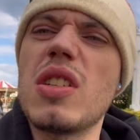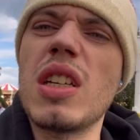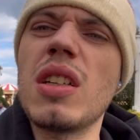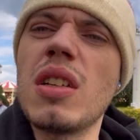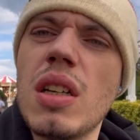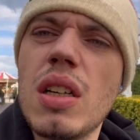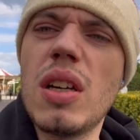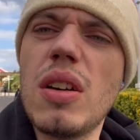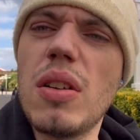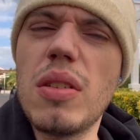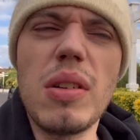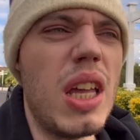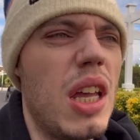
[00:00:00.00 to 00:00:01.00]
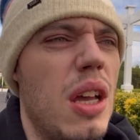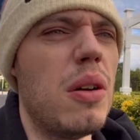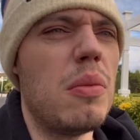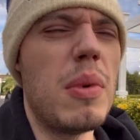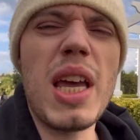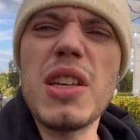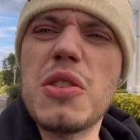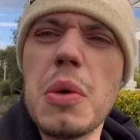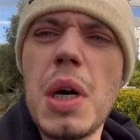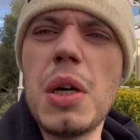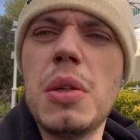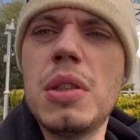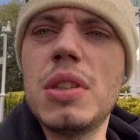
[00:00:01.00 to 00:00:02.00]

in here, may as well.